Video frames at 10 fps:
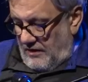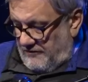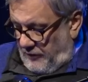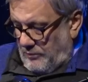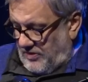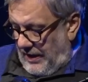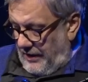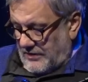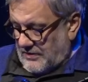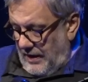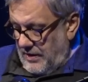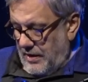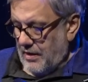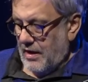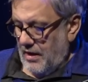From there,
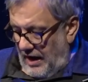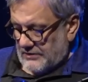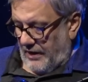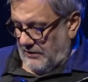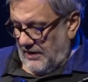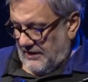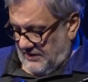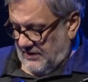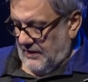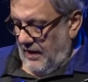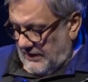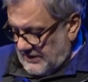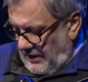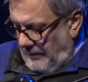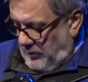they, anarchists,
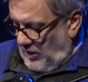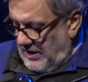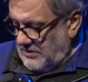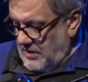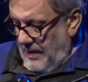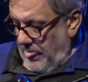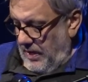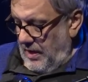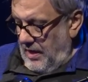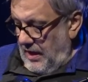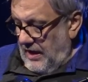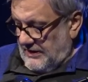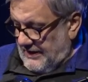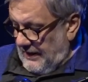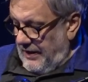extrapolate
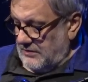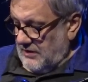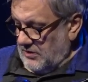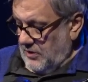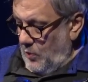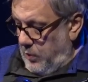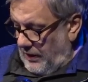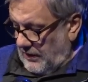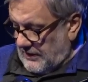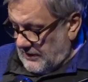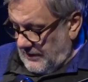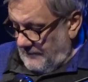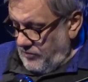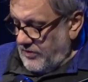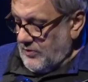and say that works,
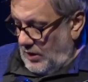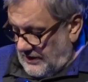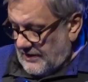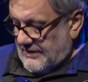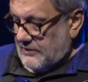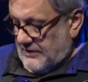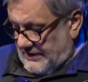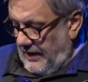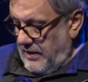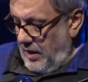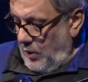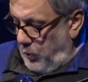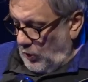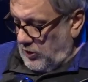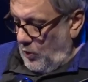that say
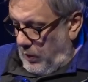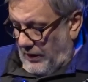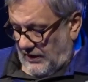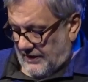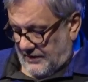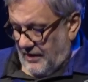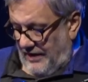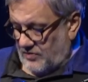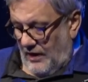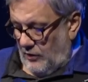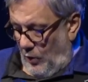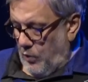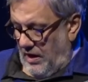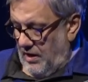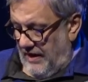what works at the
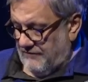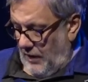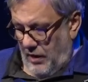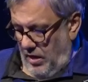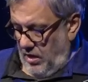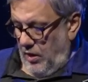local level